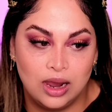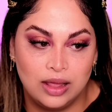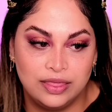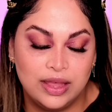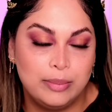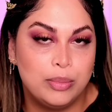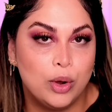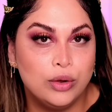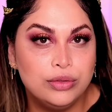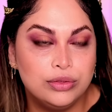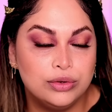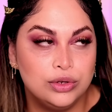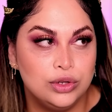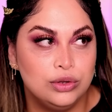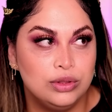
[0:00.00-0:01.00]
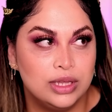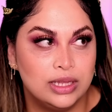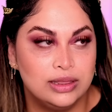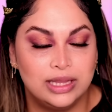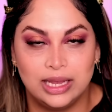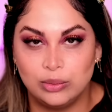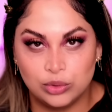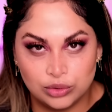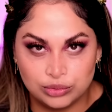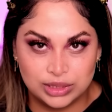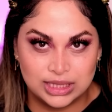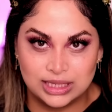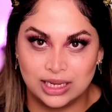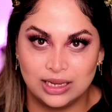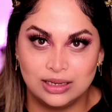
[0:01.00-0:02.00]
they both knew that they were
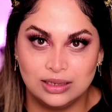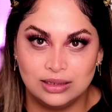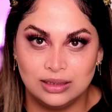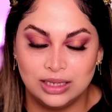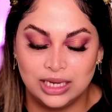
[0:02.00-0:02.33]
risking